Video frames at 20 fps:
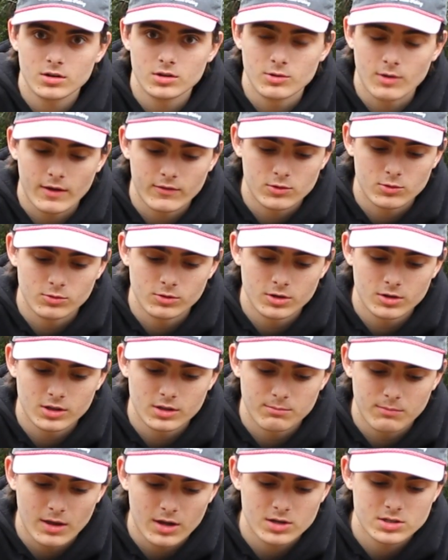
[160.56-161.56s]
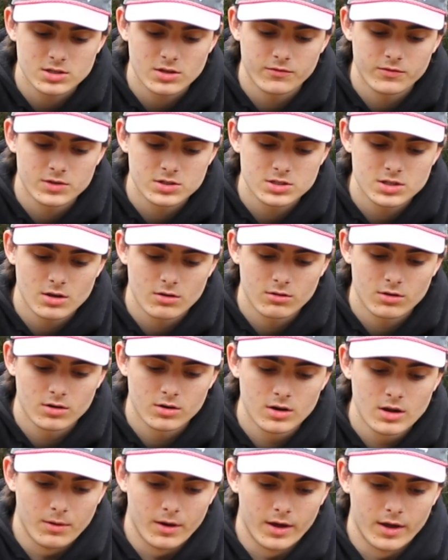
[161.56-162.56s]
You have to literally make yourself fish slower,
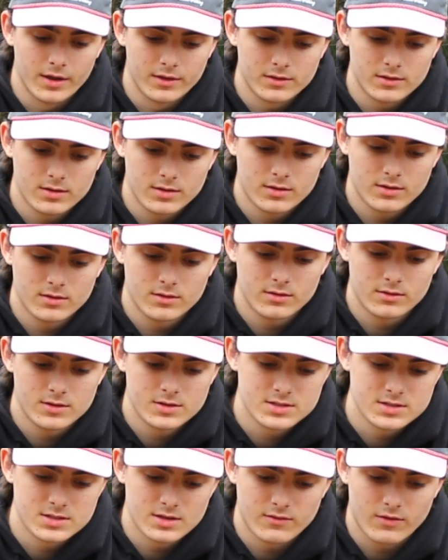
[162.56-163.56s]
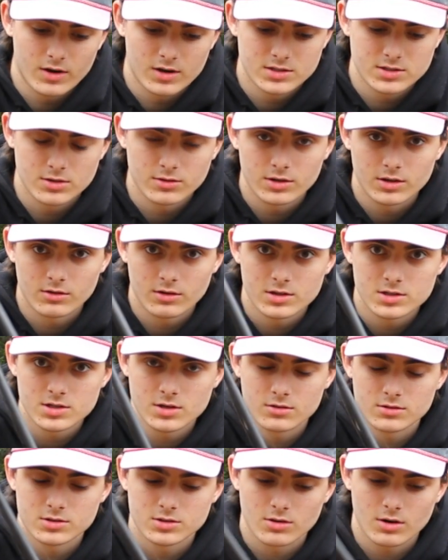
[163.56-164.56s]
but this is a very slow gear
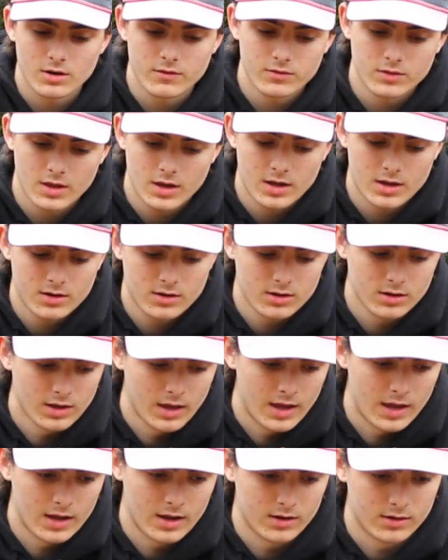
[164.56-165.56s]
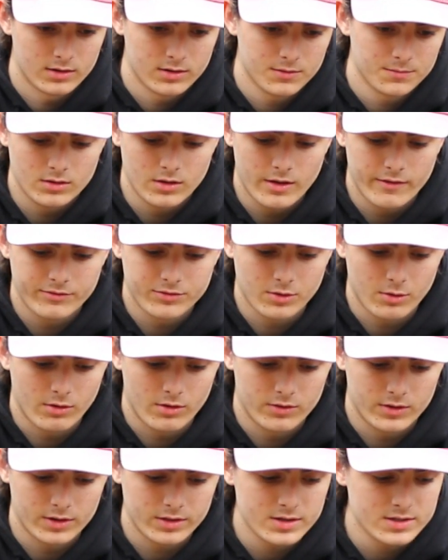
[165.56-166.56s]
ratio. It's great for that, and love
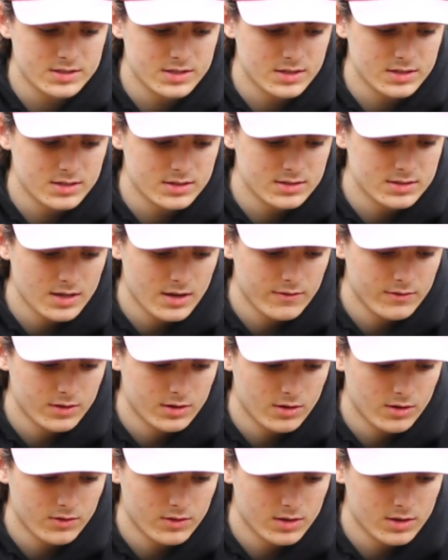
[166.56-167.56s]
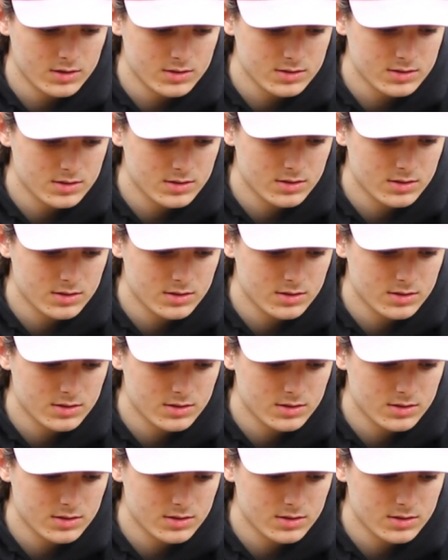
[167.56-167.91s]
throwing like the Citizen 7 on this.